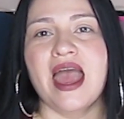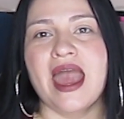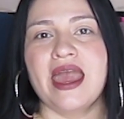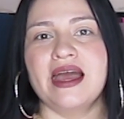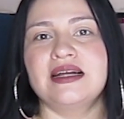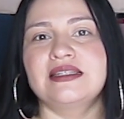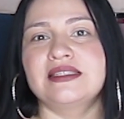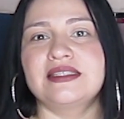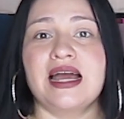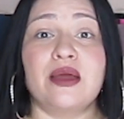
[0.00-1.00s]

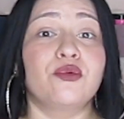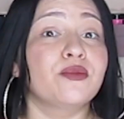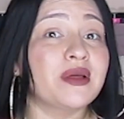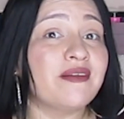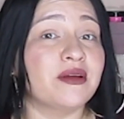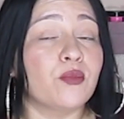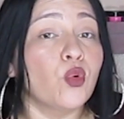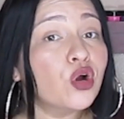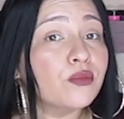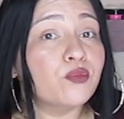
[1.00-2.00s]
And I will be having
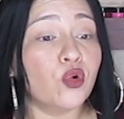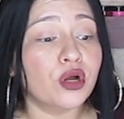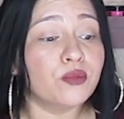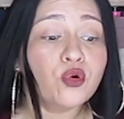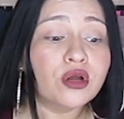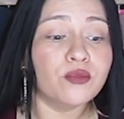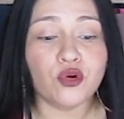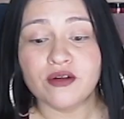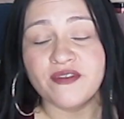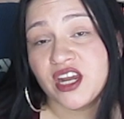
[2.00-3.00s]
more
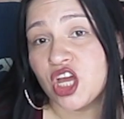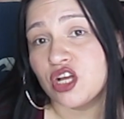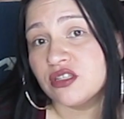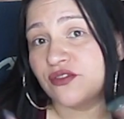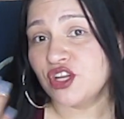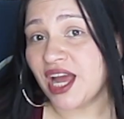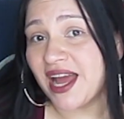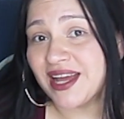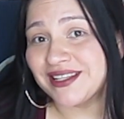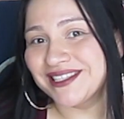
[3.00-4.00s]
videos for you
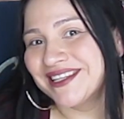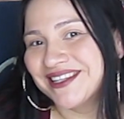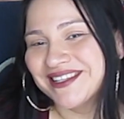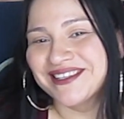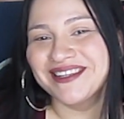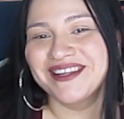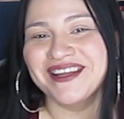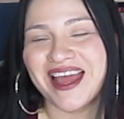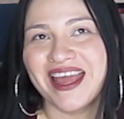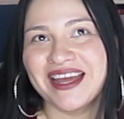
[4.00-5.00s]
guys.
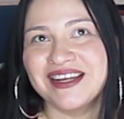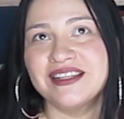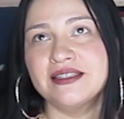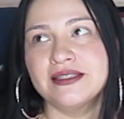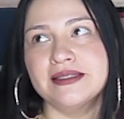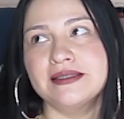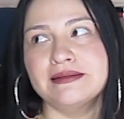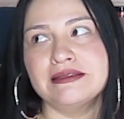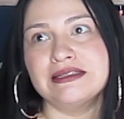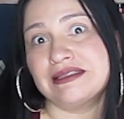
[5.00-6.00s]
And
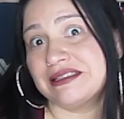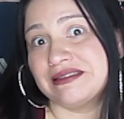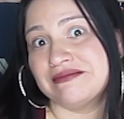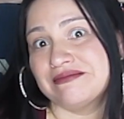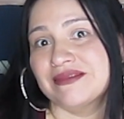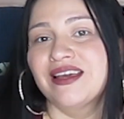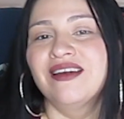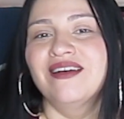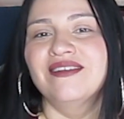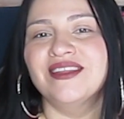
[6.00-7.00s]
that's it.
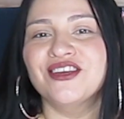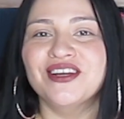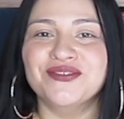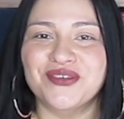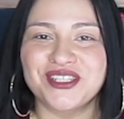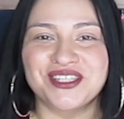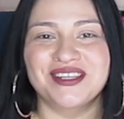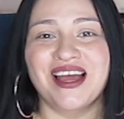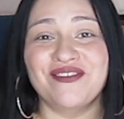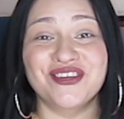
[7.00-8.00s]
Thank you guys for
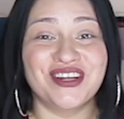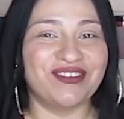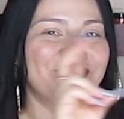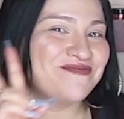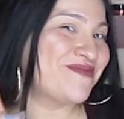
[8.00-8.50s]
watching. Have a great one.